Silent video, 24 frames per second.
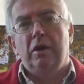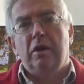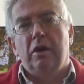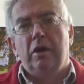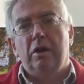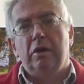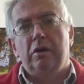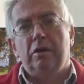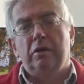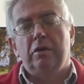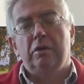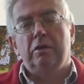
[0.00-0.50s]

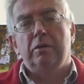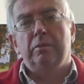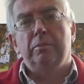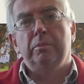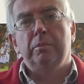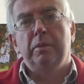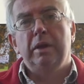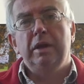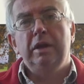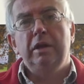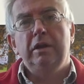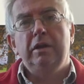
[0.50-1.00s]
are
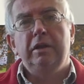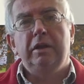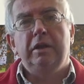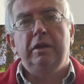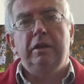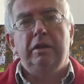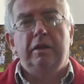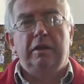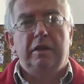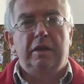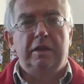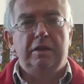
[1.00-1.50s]
mainly
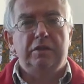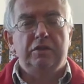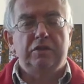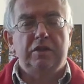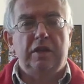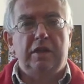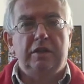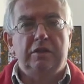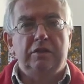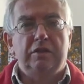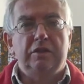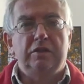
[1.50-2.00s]

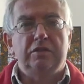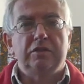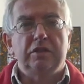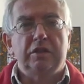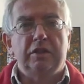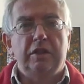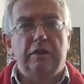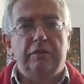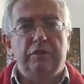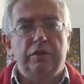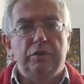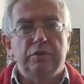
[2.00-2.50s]
intended to
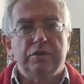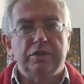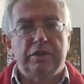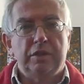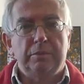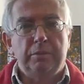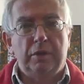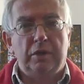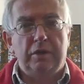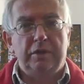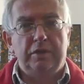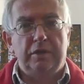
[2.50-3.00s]
give you some
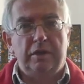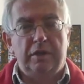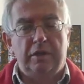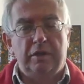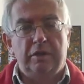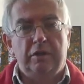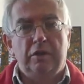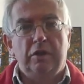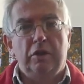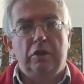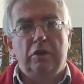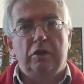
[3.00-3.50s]
idea
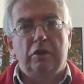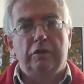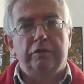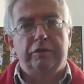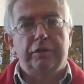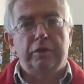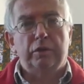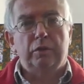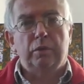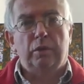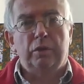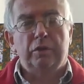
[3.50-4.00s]
of the
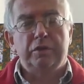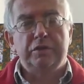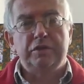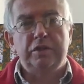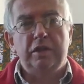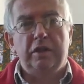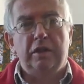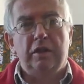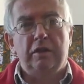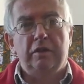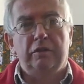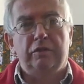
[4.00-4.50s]

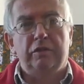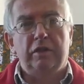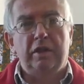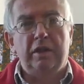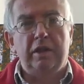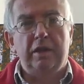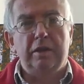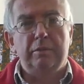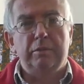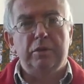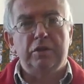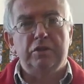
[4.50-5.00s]
quality of the
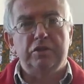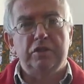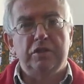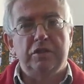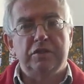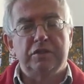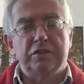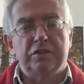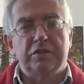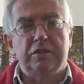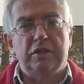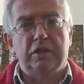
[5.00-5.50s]

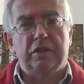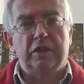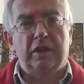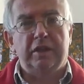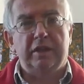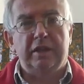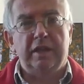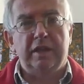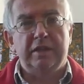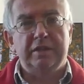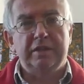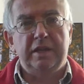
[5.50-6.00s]
images that I
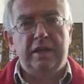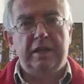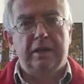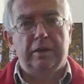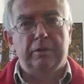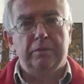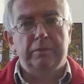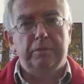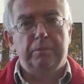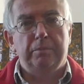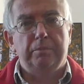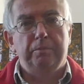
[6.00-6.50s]
get out.
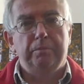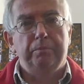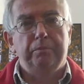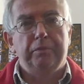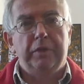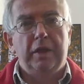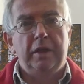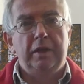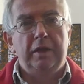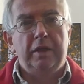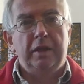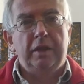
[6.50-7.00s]

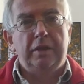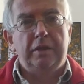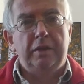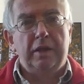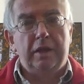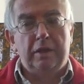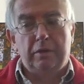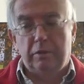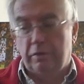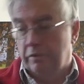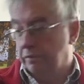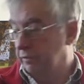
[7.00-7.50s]
Now
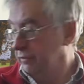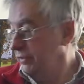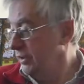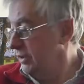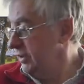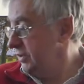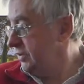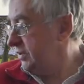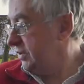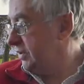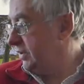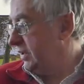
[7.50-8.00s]
the
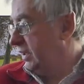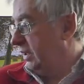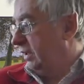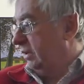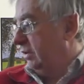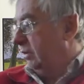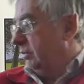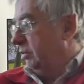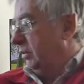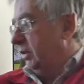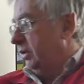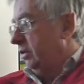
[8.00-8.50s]
first thing
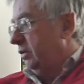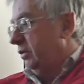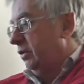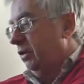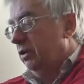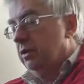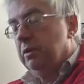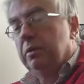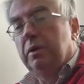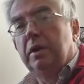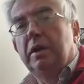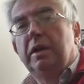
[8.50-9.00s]
I'm going to
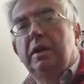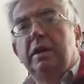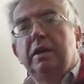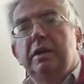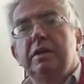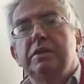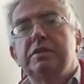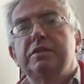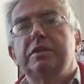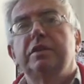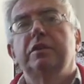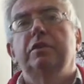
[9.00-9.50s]
do
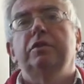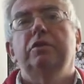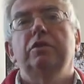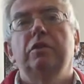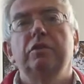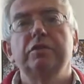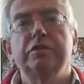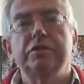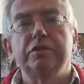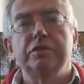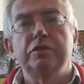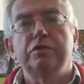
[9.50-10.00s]
is
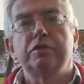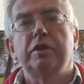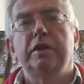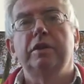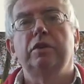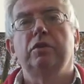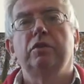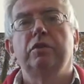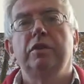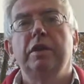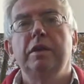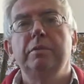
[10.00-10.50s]
concentrate
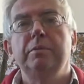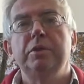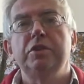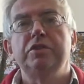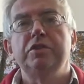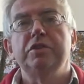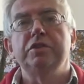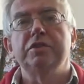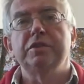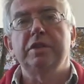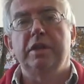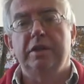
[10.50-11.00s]
on
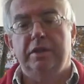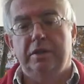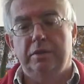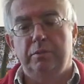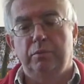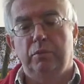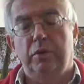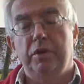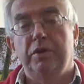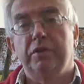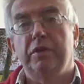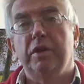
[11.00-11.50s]
images taken
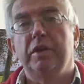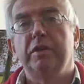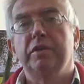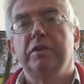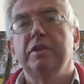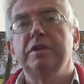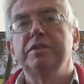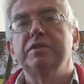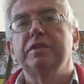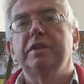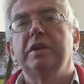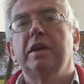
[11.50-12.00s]
with
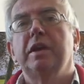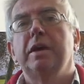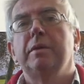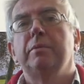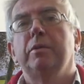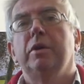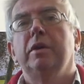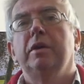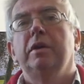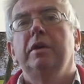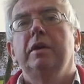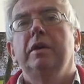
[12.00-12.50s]
this camera.